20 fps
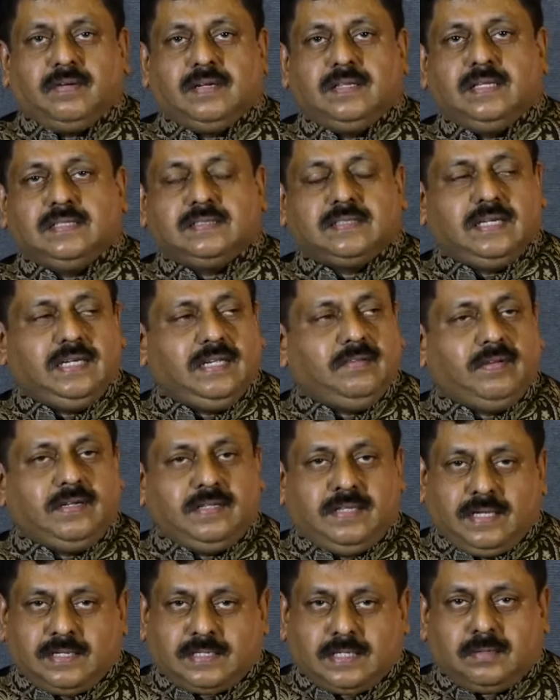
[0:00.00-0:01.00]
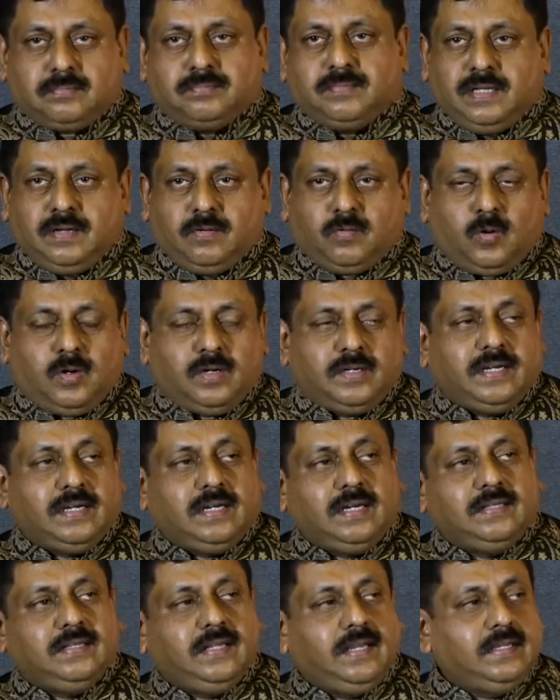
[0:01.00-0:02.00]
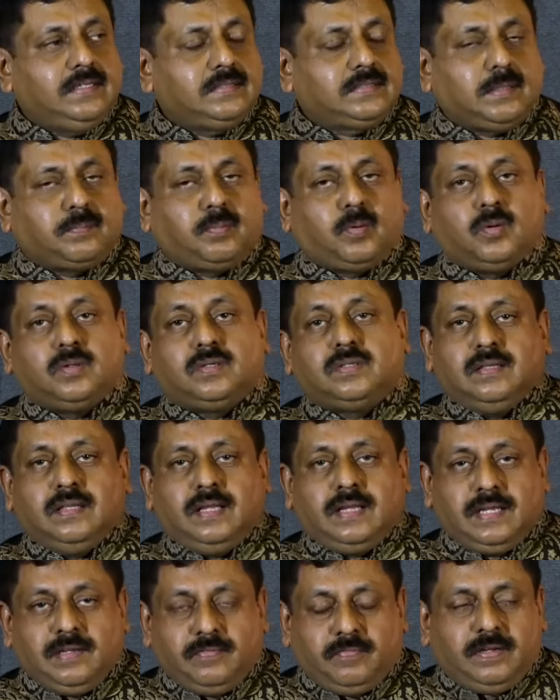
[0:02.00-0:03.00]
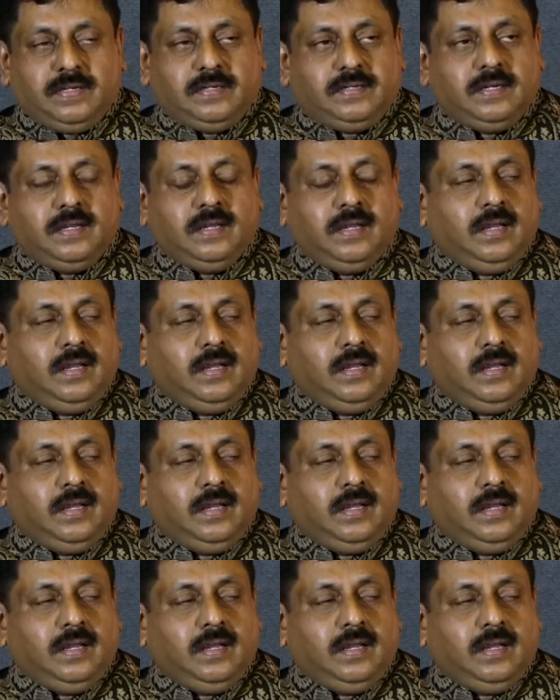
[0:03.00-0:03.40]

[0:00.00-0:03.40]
there is an event, they come, they voluntarily they support the event.